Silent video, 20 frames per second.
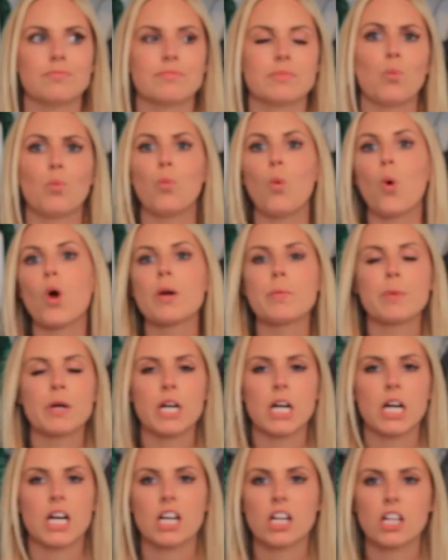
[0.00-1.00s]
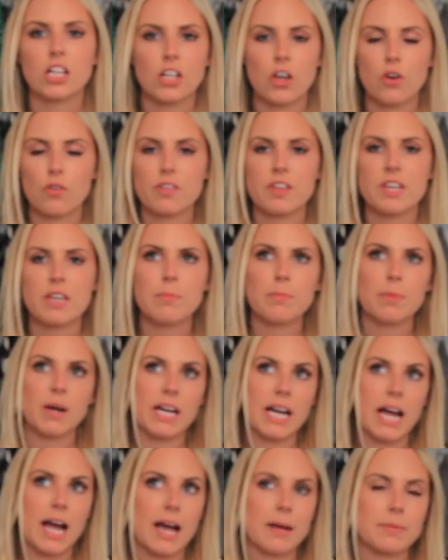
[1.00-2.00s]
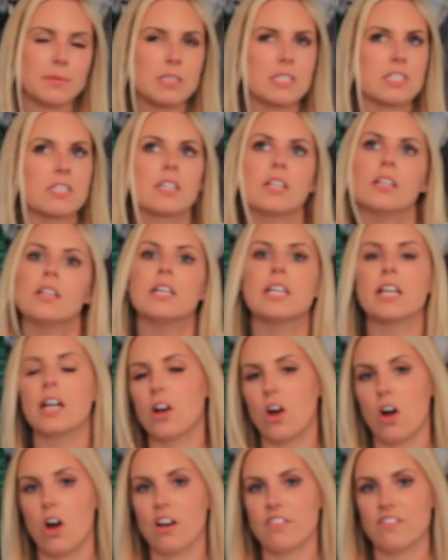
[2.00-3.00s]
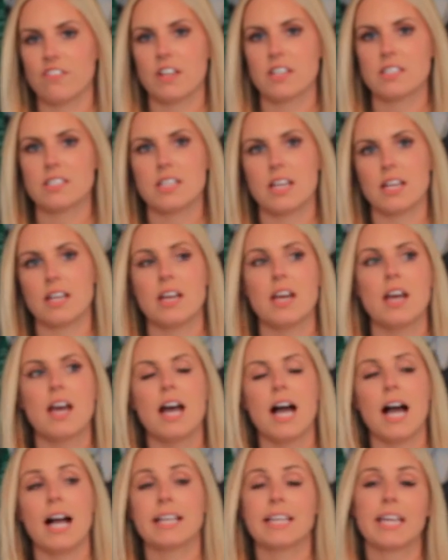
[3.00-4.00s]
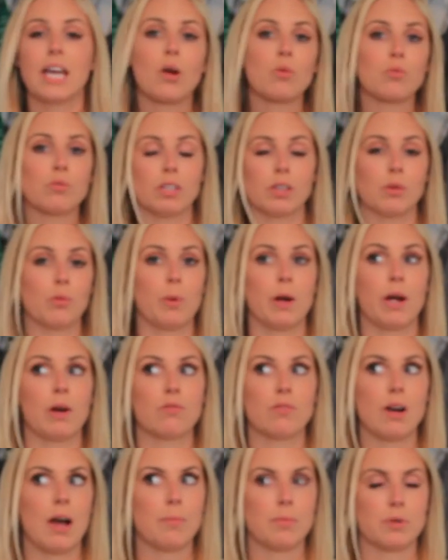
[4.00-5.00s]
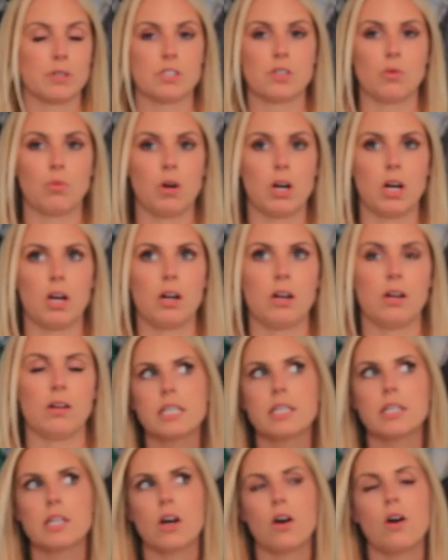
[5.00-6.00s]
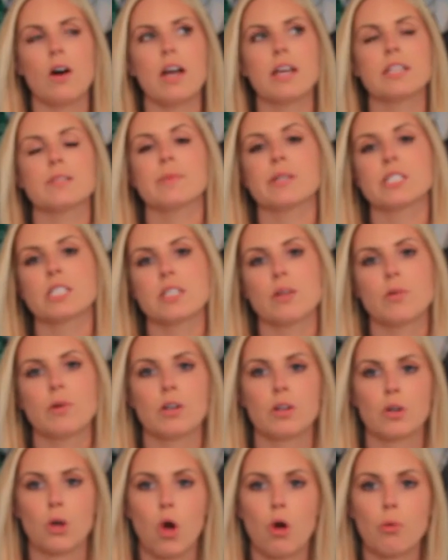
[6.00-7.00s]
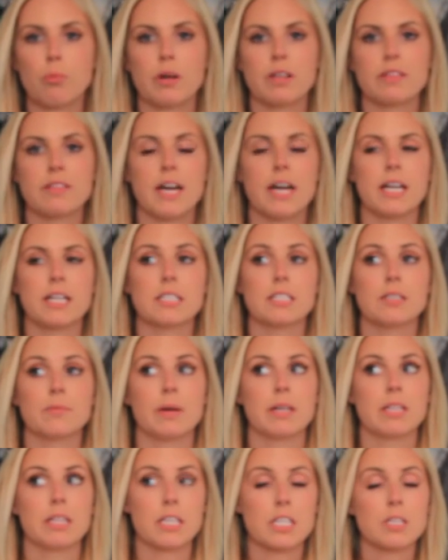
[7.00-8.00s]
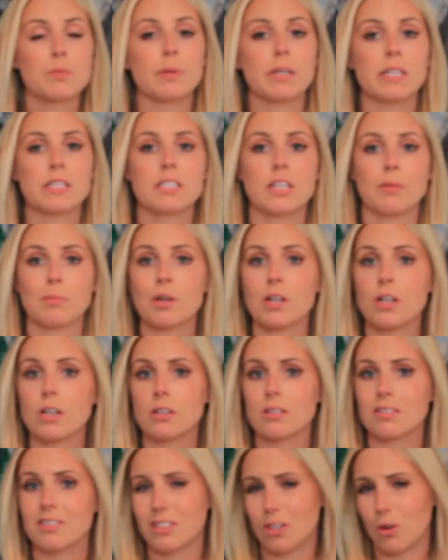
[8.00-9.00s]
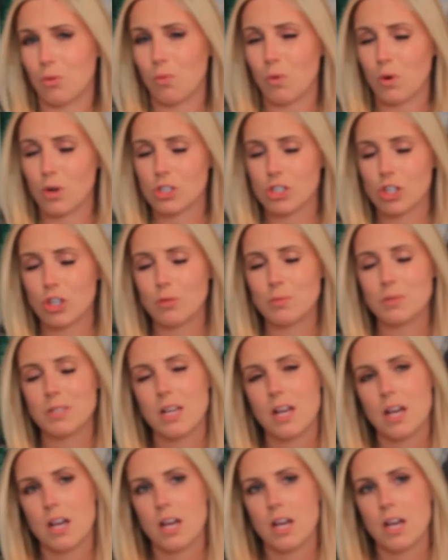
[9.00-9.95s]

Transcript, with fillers: warmer clothing, but I'm still in an office and I can't really wear rompers to work. You know, as much as I want to incorporate that into my like spring and summer, you know, wardrobes,